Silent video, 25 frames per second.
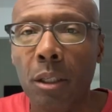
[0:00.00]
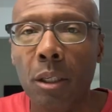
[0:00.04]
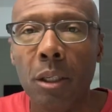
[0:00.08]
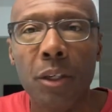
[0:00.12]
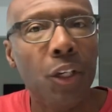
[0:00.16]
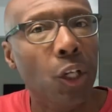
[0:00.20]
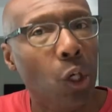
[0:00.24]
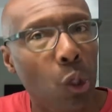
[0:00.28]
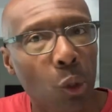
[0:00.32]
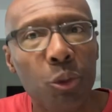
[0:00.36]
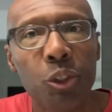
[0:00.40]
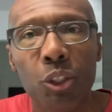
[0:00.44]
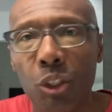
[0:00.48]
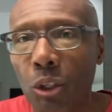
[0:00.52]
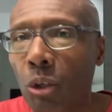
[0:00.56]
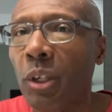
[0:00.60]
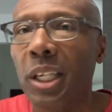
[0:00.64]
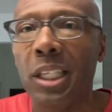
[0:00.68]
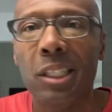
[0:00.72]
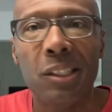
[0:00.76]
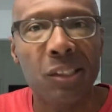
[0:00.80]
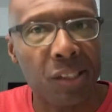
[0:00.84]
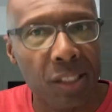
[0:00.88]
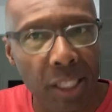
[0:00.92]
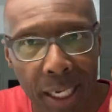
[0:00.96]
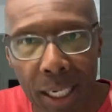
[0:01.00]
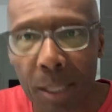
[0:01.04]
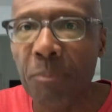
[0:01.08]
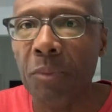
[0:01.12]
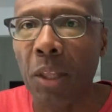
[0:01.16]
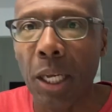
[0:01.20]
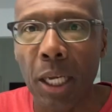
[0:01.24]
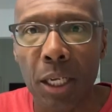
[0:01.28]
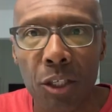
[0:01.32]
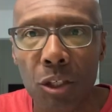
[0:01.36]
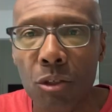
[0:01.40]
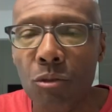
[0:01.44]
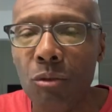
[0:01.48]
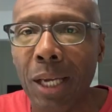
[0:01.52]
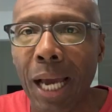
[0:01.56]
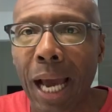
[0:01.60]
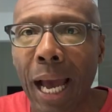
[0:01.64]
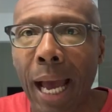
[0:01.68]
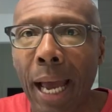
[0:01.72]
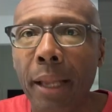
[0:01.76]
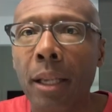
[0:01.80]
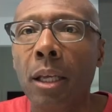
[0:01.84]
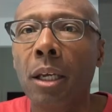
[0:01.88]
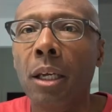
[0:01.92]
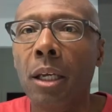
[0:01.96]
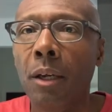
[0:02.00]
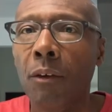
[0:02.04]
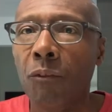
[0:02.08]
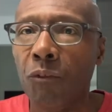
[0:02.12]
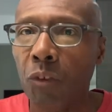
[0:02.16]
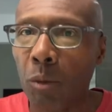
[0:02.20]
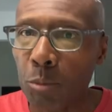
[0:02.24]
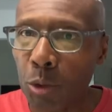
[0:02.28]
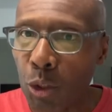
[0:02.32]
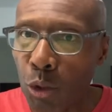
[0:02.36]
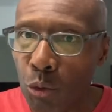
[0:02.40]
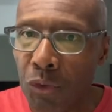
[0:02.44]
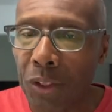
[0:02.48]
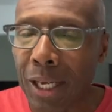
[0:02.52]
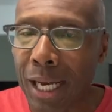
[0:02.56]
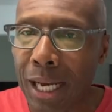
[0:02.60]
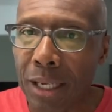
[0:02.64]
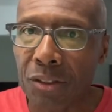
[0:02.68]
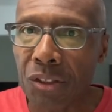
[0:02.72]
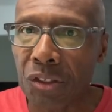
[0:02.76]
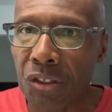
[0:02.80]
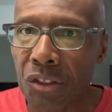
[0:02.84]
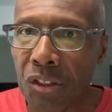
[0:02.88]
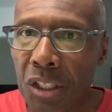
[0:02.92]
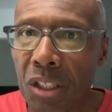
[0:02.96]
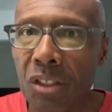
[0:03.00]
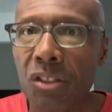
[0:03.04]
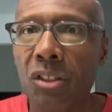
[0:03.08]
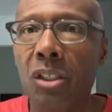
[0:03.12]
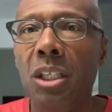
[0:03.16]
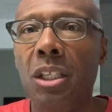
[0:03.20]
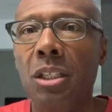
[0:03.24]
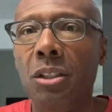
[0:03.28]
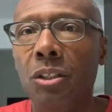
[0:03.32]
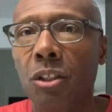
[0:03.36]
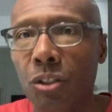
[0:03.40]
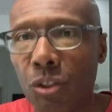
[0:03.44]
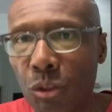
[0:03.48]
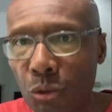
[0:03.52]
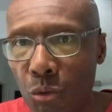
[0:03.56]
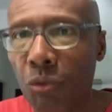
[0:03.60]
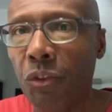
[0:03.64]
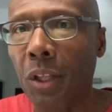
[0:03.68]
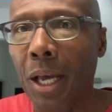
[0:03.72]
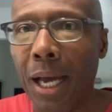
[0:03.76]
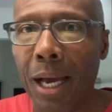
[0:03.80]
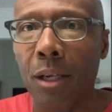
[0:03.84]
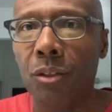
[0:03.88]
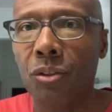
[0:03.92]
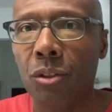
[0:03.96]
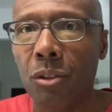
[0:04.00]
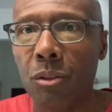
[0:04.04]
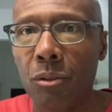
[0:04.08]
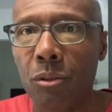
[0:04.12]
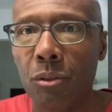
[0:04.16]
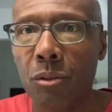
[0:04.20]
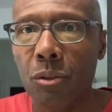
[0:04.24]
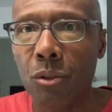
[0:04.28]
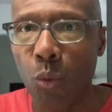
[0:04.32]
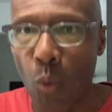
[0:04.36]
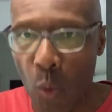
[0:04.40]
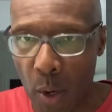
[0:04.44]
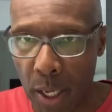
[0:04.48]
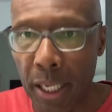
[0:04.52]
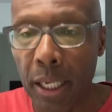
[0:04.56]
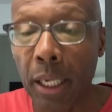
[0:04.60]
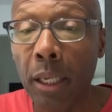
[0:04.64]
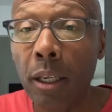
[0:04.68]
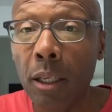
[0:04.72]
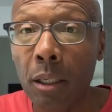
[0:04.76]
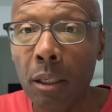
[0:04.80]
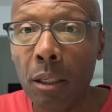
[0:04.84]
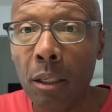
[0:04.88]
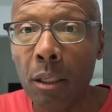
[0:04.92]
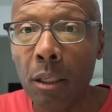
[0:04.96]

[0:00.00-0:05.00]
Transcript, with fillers: No, you're going to get the same thing you got from 2016 to 2020,